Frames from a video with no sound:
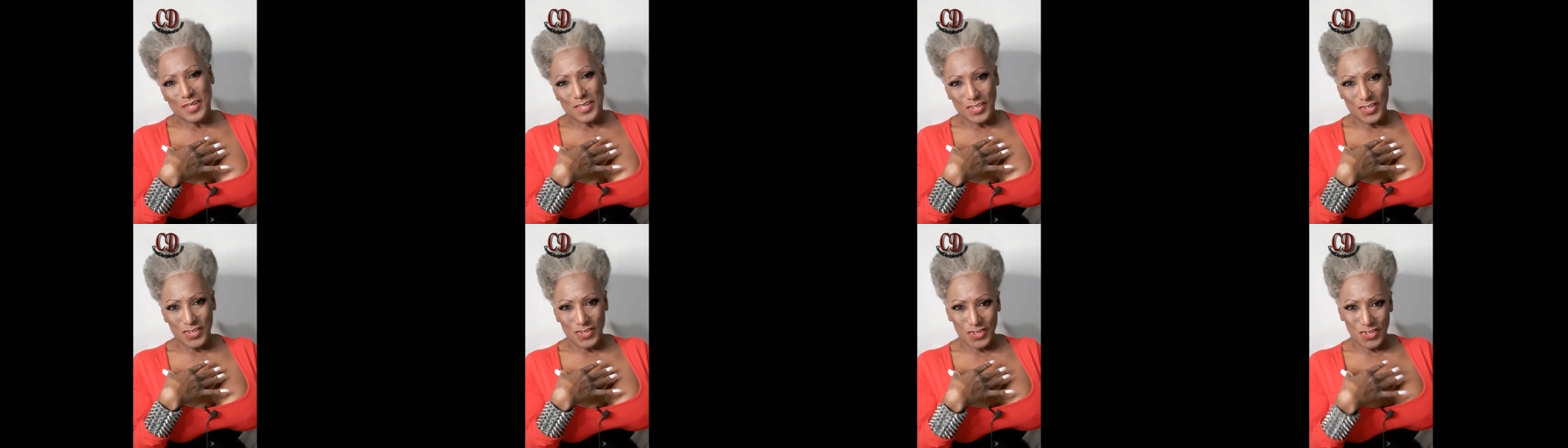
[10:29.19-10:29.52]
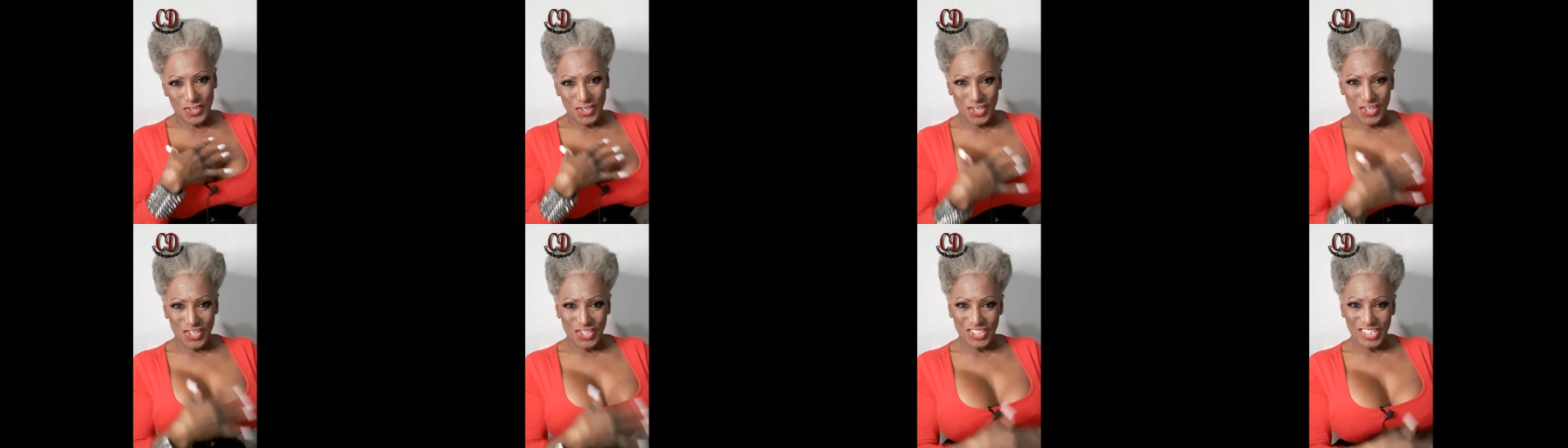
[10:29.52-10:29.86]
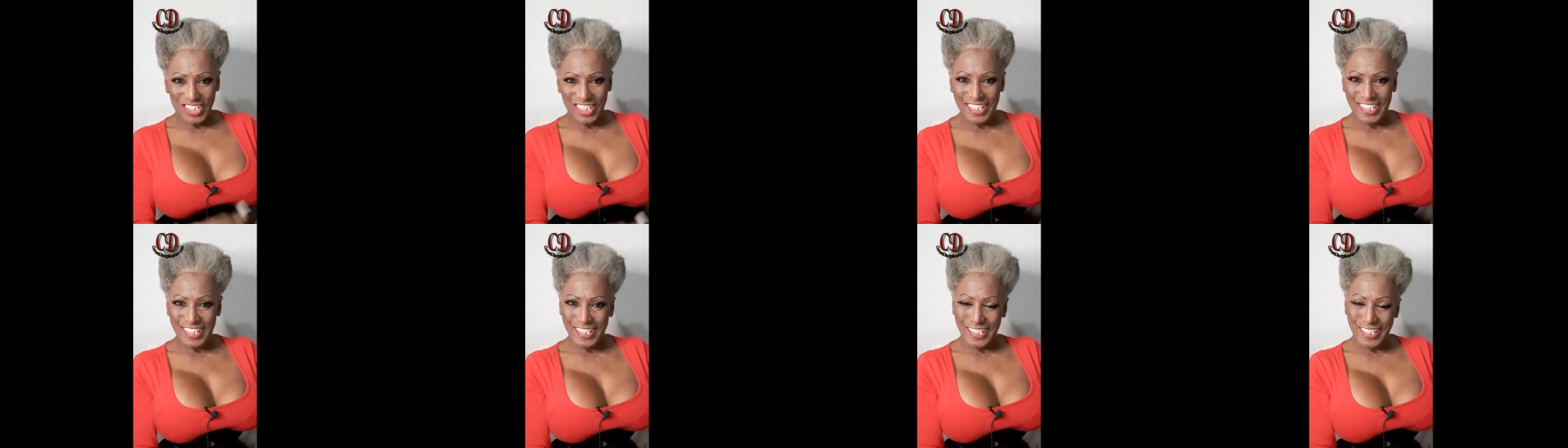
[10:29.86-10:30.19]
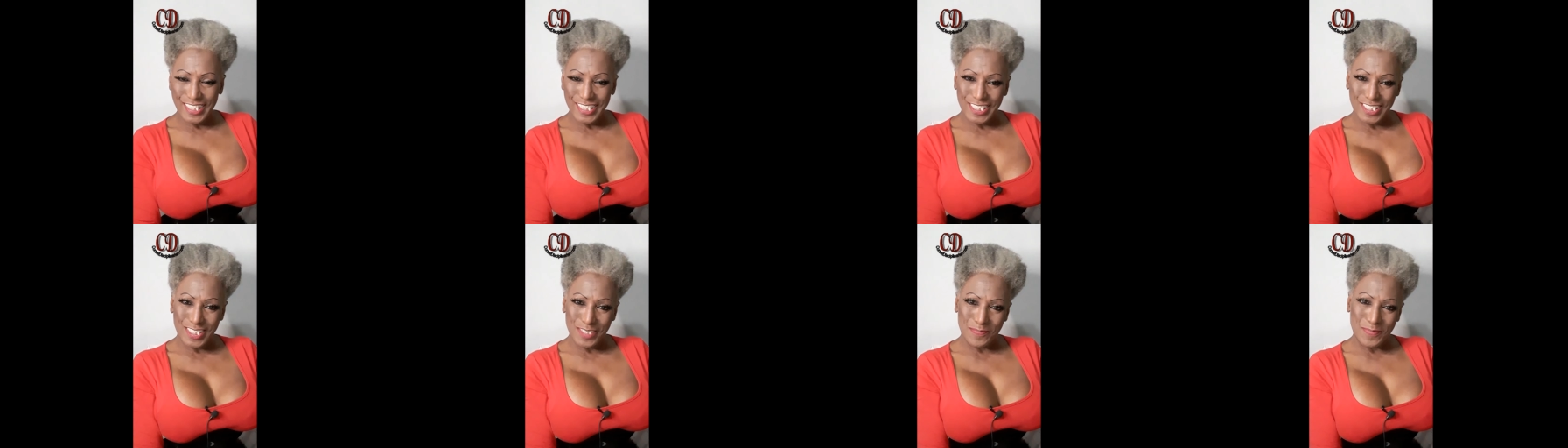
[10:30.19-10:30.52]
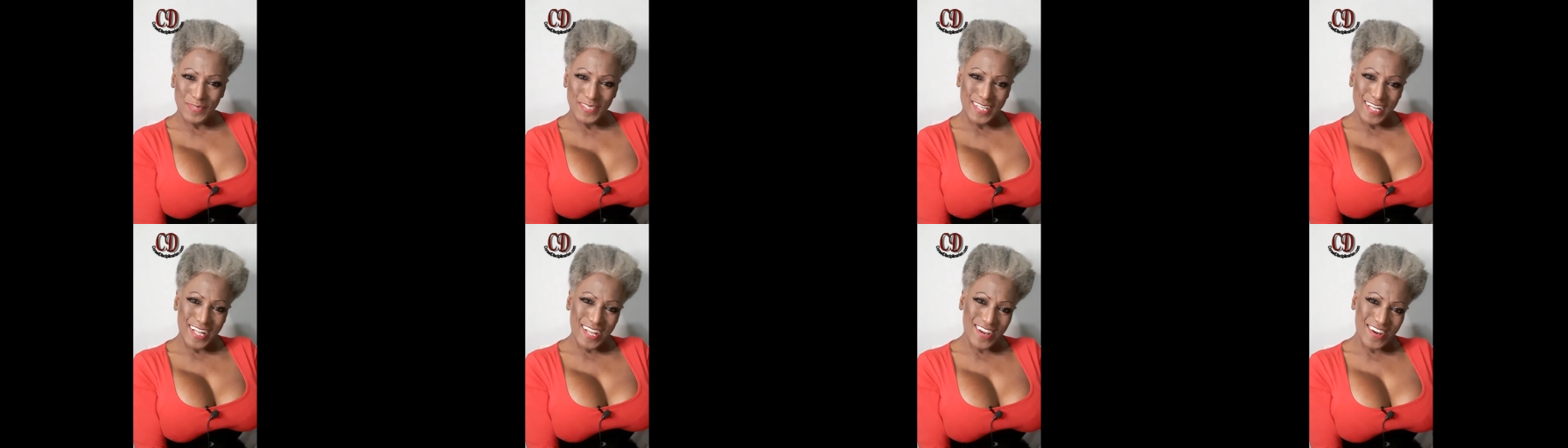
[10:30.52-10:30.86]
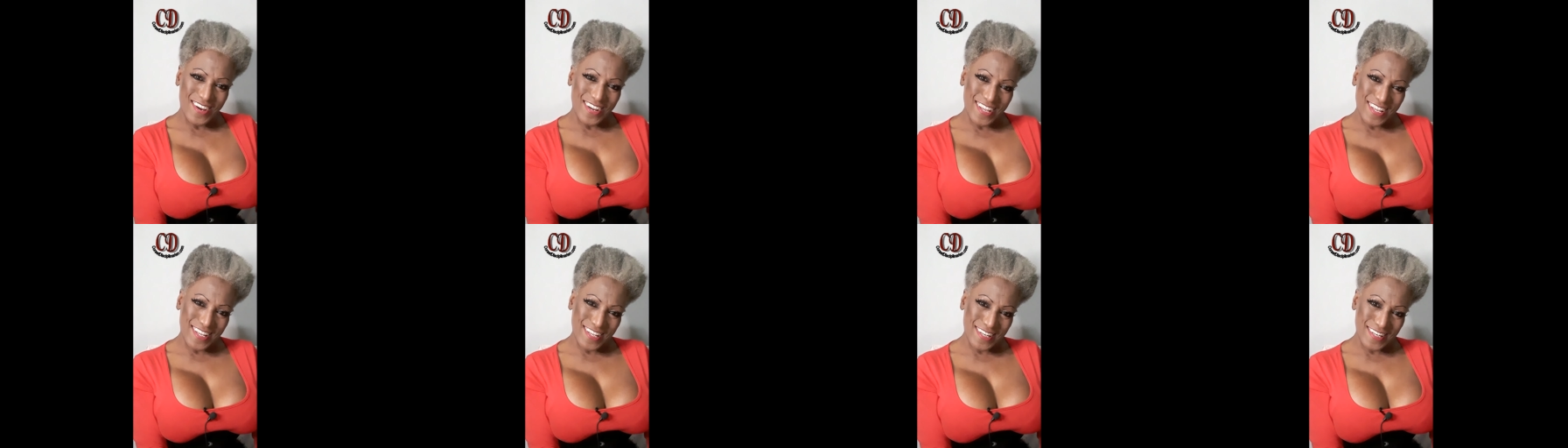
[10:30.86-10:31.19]
your Corset
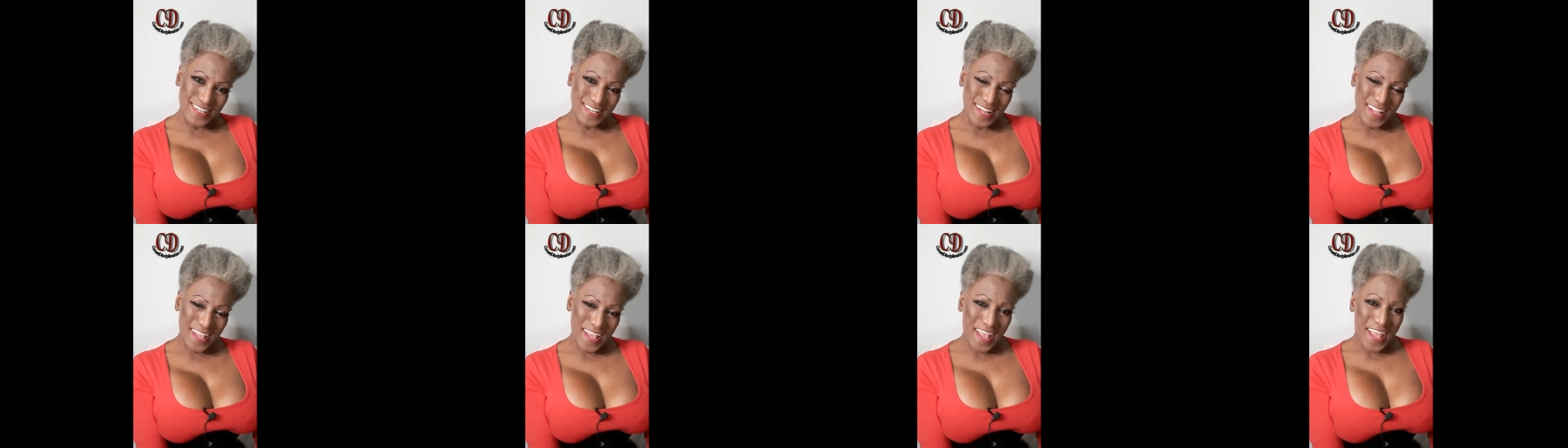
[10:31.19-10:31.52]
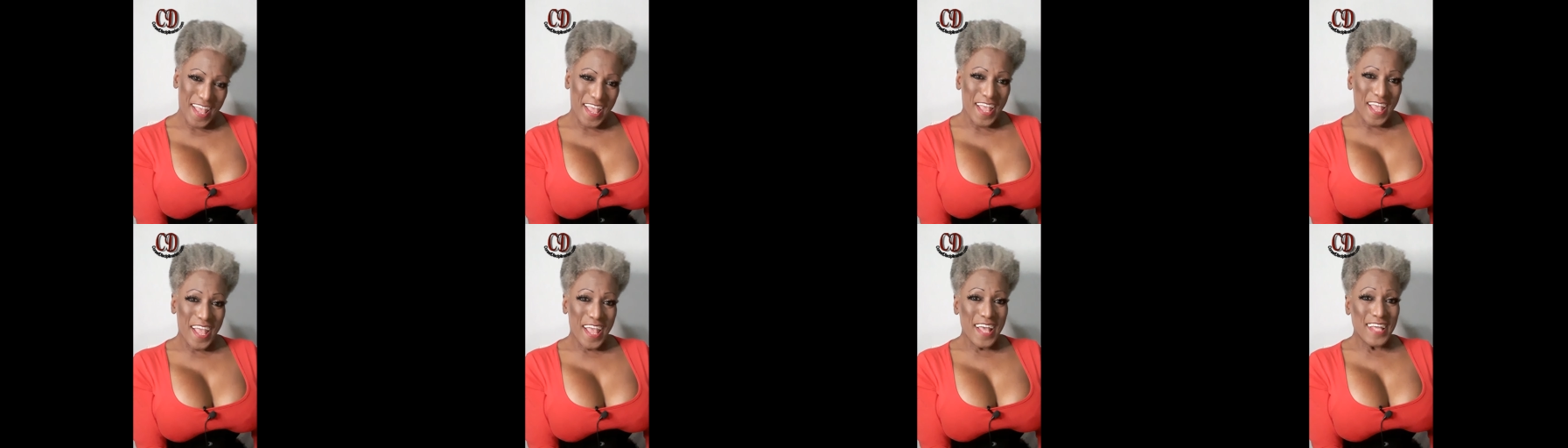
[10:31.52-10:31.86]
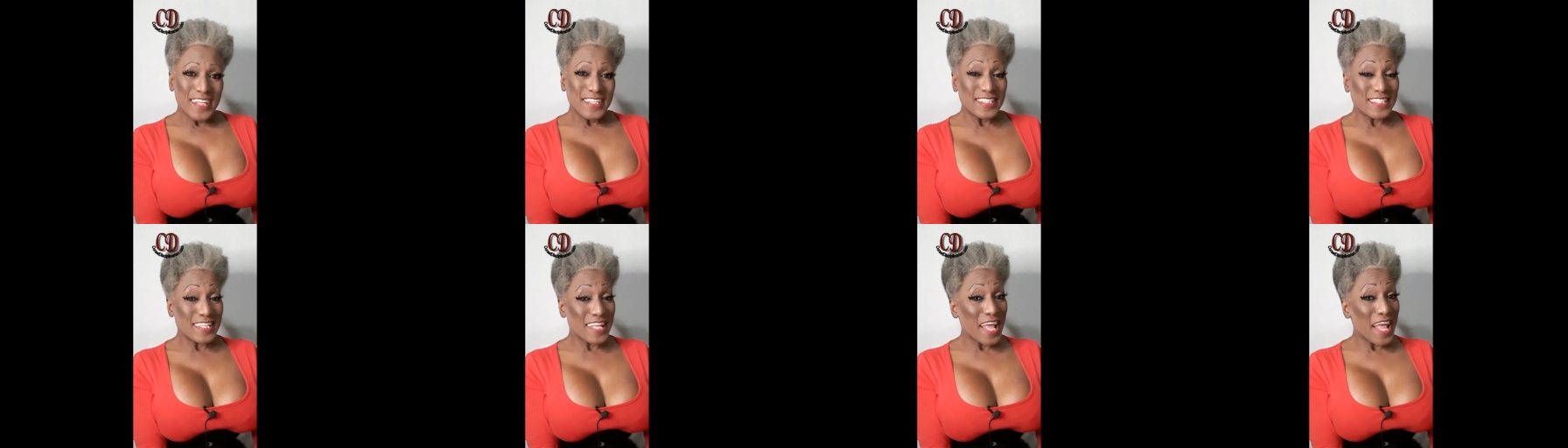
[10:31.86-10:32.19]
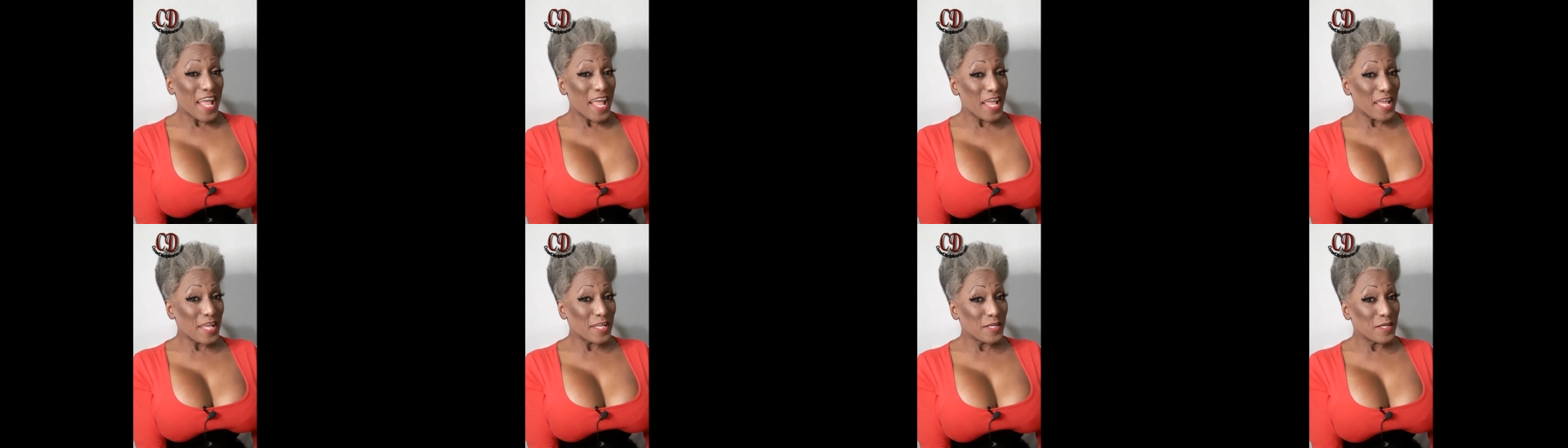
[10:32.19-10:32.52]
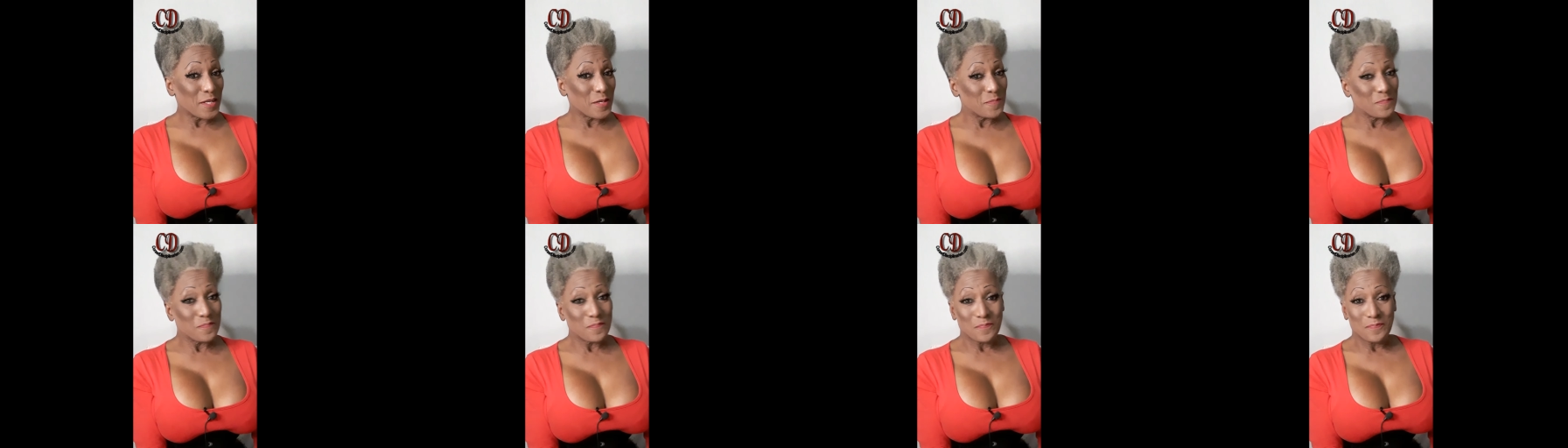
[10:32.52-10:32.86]
Disciplinarian saying,